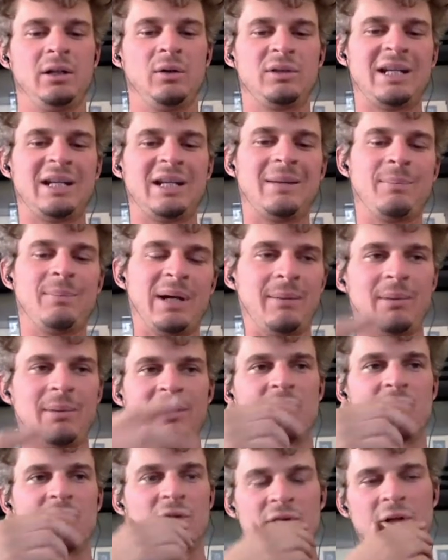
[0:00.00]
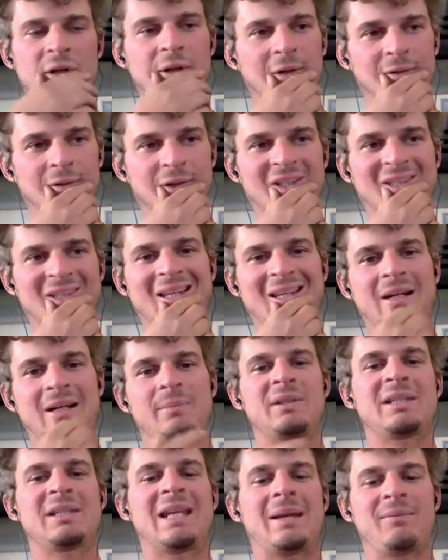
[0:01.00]
take biometrics all over, set
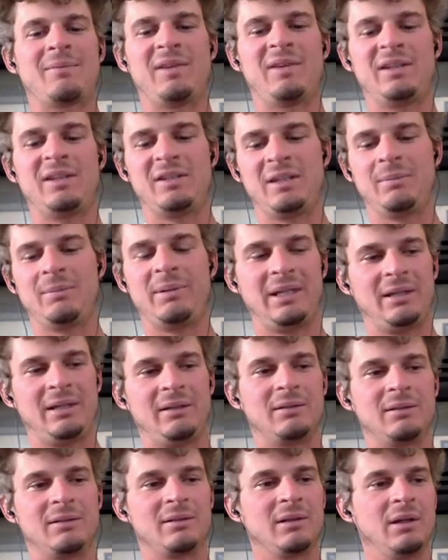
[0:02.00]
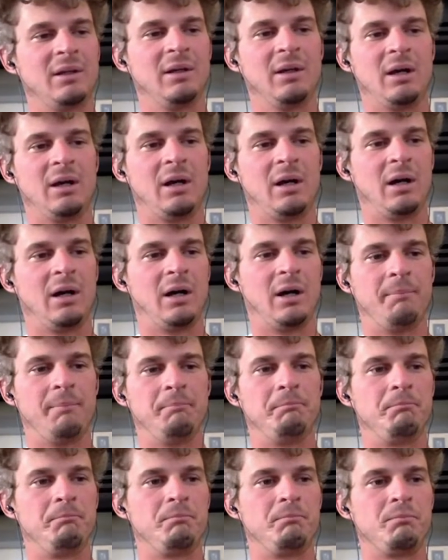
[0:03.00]
up snap VCPs.
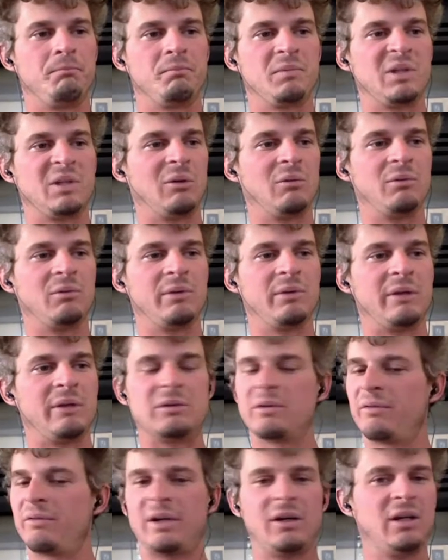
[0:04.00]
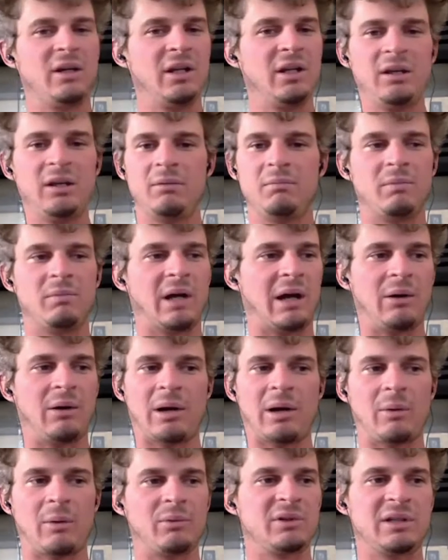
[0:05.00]
It was a very,
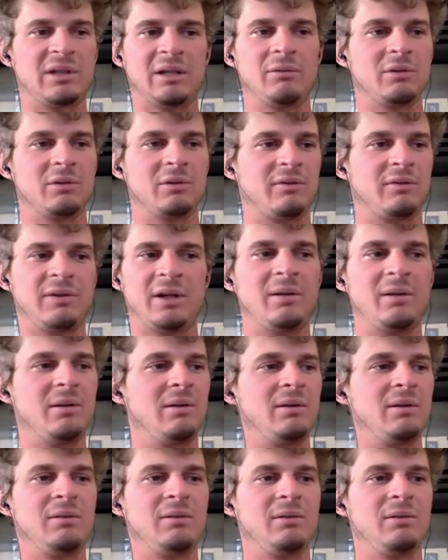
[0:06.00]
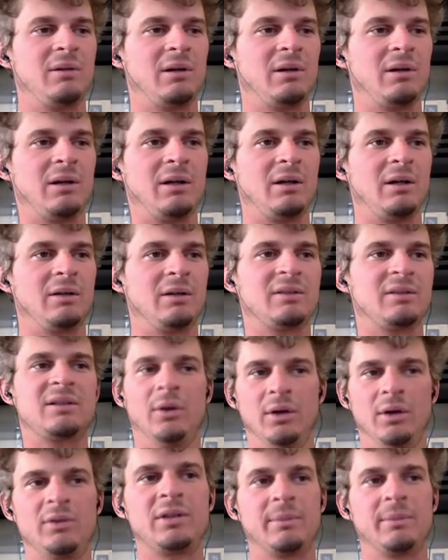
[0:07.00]
I would say, it was a very
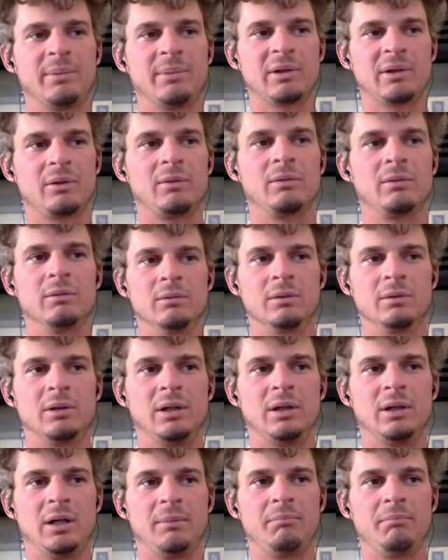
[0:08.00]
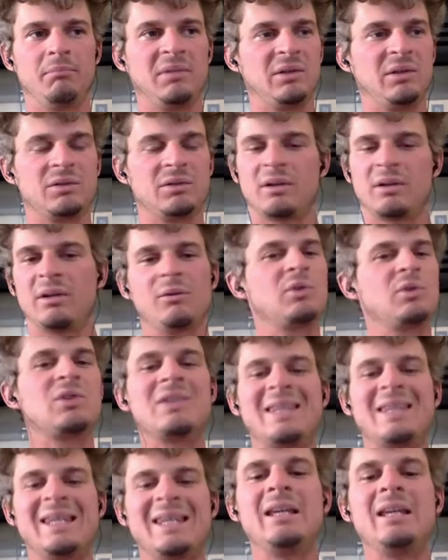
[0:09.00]
stereotypical. It
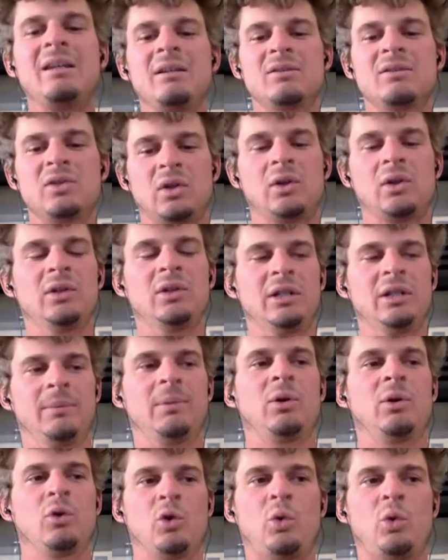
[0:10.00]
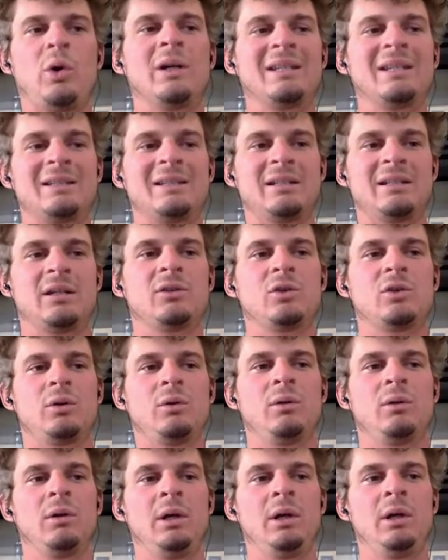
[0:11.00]
was the stereotypical
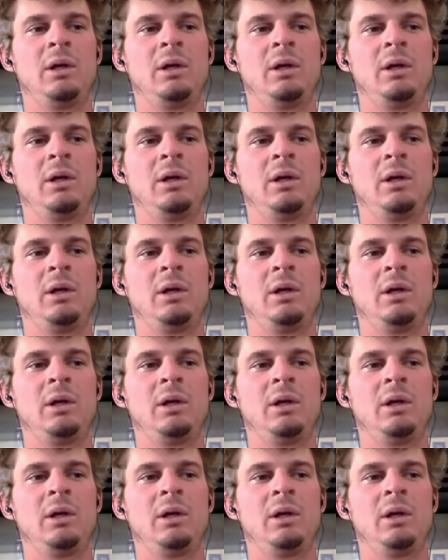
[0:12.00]
quintessential